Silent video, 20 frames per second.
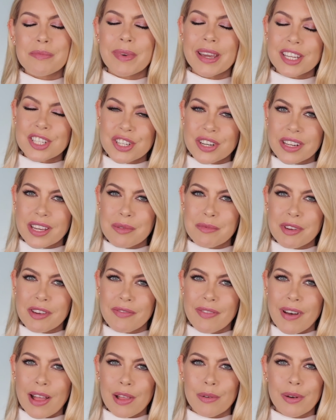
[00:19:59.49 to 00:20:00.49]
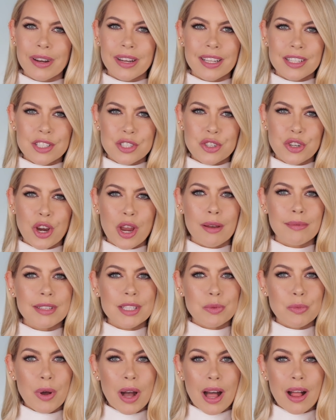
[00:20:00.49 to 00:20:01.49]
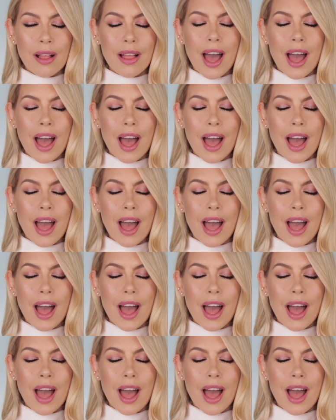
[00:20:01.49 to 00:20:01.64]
Make sure to give me a follow on Instagram as well.